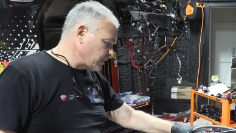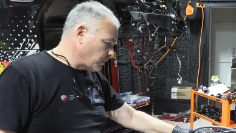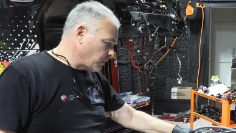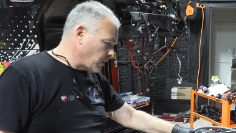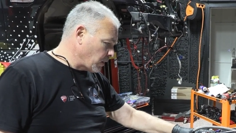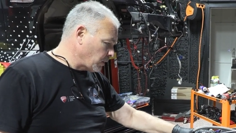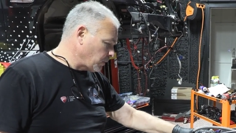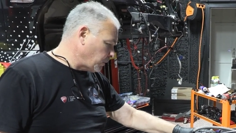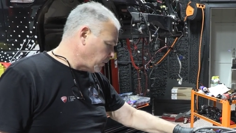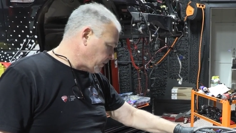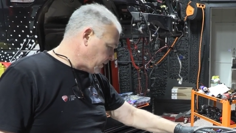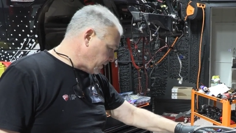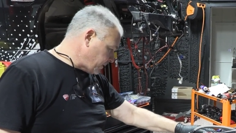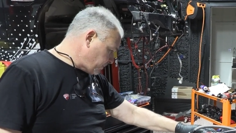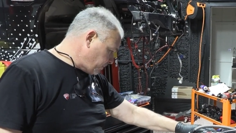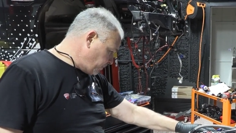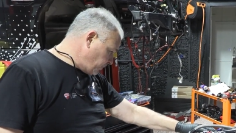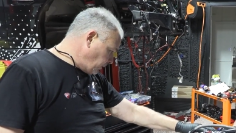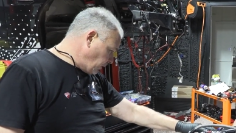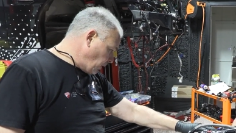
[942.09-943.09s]
to work with
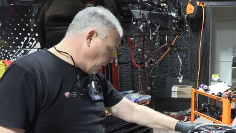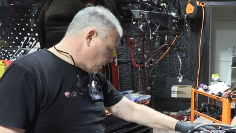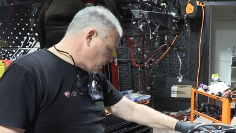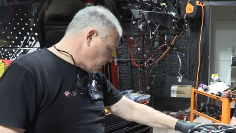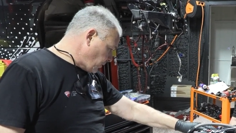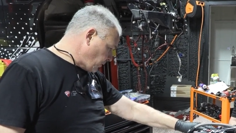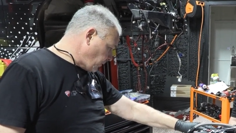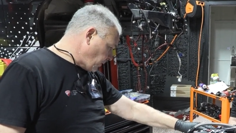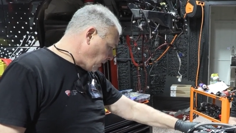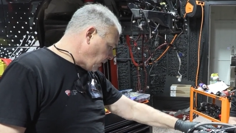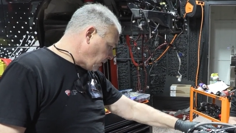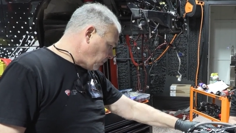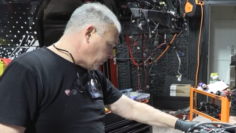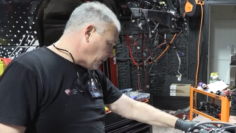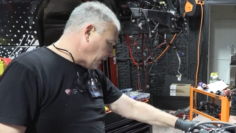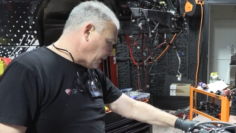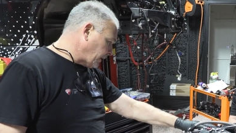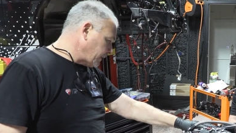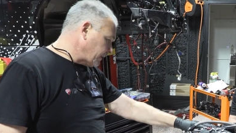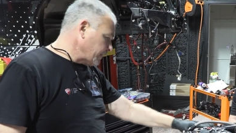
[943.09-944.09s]
this larger throttle
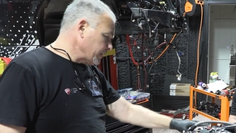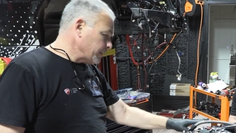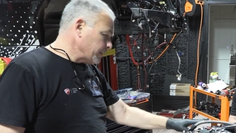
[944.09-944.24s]
body.